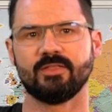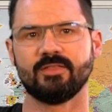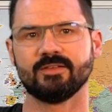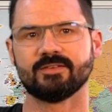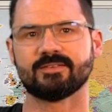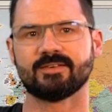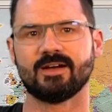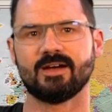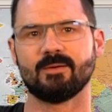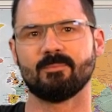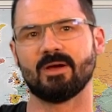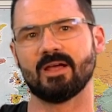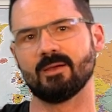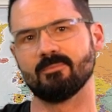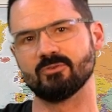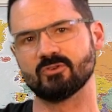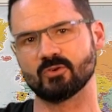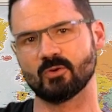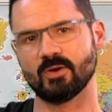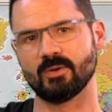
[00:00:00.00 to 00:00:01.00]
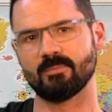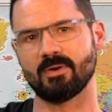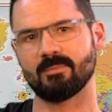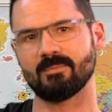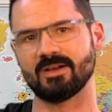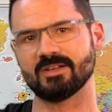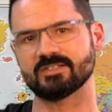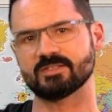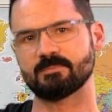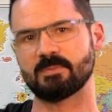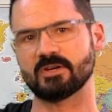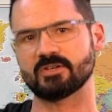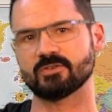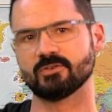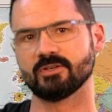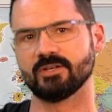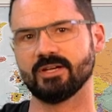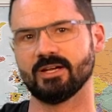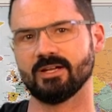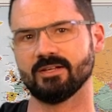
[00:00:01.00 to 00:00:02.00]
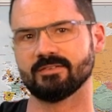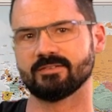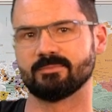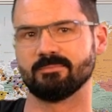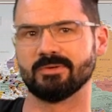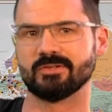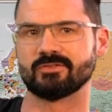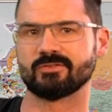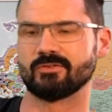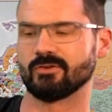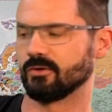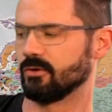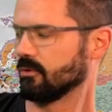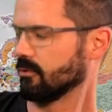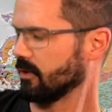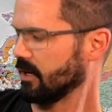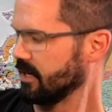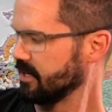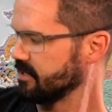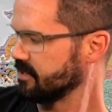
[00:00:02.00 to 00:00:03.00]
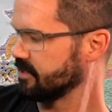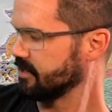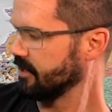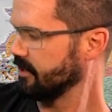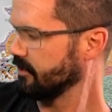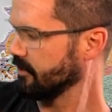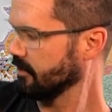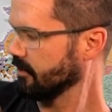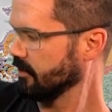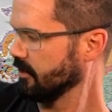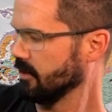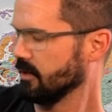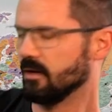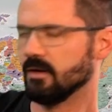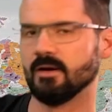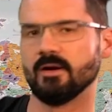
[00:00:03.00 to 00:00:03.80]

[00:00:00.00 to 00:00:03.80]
This time I am joined by my special guest, Mr. Grace here.